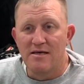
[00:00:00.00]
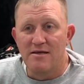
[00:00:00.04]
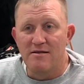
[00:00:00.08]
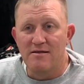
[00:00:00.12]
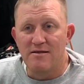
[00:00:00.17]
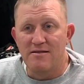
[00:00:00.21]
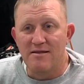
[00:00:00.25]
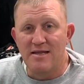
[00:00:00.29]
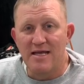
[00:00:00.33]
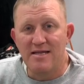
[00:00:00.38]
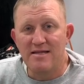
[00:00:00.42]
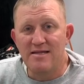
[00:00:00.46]

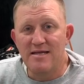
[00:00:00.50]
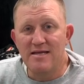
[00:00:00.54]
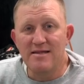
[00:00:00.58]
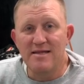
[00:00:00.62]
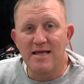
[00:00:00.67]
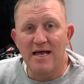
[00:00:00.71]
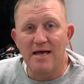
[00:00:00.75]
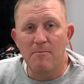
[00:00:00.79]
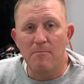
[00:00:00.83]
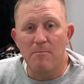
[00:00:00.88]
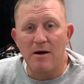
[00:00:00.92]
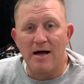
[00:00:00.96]
they did
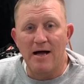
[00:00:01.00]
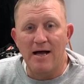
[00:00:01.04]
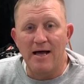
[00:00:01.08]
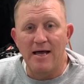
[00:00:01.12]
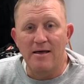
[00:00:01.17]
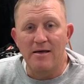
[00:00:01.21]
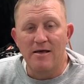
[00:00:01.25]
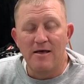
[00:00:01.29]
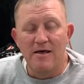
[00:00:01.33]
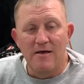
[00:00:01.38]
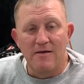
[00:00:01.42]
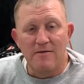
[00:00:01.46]
that
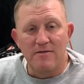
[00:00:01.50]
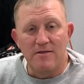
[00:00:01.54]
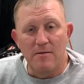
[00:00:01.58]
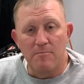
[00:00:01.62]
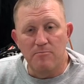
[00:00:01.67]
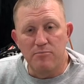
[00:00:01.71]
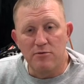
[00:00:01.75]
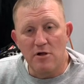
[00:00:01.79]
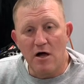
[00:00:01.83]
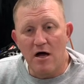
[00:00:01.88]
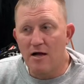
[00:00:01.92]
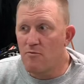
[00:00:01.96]
by, the
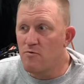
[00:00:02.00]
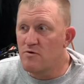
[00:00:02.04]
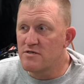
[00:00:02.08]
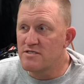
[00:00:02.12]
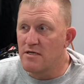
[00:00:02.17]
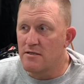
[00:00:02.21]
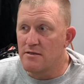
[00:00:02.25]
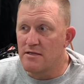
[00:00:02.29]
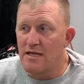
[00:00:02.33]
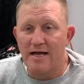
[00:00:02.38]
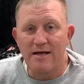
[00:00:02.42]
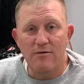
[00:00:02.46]
block was
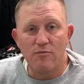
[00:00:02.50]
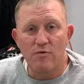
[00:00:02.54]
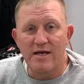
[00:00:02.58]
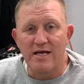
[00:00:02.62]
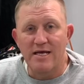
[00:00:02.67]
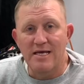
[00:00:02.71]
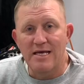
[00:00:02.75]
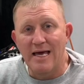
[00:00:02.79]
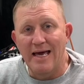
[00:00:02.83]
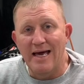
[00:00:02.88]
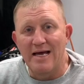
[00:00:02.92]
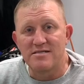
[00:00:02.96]
a
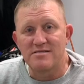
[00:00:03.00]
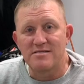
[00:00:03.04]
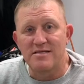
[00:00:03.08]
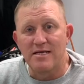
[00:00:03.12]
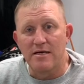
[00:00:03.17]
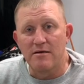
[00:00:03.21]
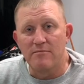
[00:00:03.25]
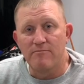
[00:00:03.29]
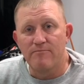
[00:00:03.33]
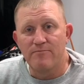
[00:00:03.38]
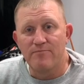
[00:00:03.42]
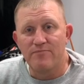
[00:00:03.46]
lightweight
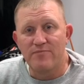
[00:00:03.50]
casting,